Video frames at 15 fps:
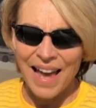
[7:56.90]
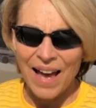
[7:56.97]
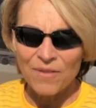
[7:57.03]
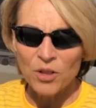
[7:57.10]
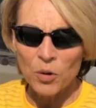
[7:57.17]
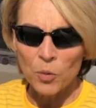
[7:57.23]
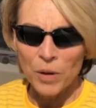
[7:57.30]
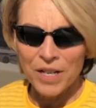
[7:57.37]

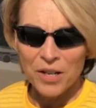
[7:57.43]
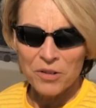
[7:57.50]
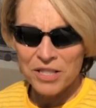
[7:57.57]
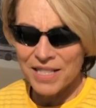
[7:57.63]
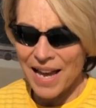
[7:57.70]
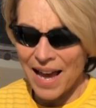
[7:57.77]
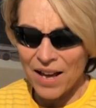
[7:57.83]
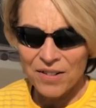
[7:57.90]
have your
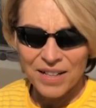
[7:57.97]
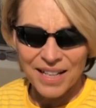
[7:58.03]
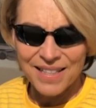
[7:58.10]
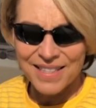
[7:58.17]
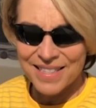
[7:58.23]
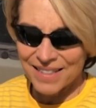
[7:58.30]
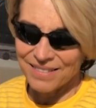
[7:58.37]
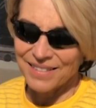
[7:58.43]
windows down
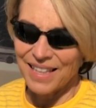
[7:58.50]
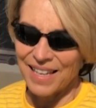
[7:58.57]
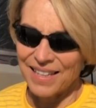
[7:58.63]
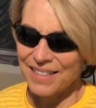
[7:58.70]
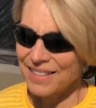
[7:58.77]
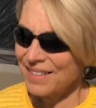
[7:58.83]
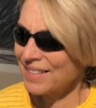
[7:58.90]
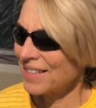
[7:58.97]
and still
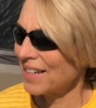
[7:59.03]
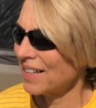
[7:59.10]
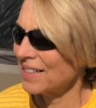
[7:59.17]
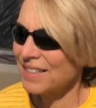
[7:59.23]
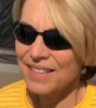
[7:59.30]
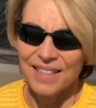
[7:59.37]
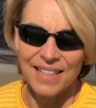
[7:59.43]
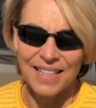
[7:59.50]
get
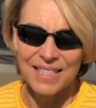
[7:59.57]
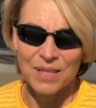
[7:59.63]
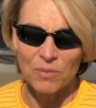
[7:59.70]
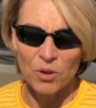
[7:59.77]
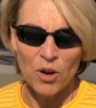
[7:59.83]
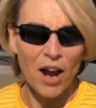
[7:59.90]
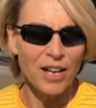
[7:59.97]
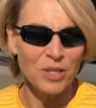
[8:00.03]

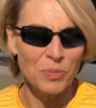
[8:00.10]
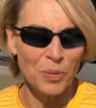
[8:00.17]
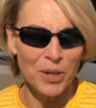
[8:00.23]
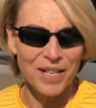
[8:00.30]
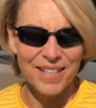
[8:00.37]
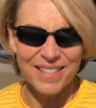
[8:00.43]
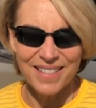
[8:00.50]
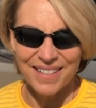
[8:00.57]
some cross
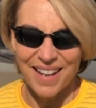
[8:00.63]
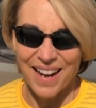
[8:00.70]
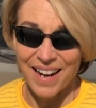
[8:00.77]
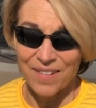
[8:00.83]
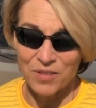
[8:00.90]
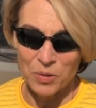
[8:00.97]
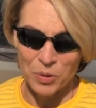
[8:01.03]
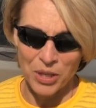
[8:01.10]
breeze and not
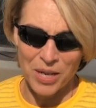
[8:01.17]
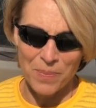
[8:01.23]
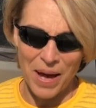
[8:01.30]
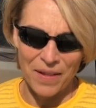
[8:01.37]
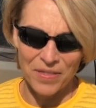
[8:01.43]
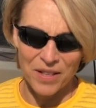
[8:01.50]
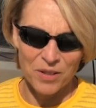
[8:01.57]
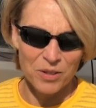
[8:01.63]
have to worry
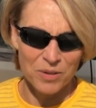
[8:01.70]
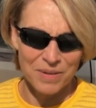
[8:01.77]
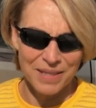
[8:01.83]
about those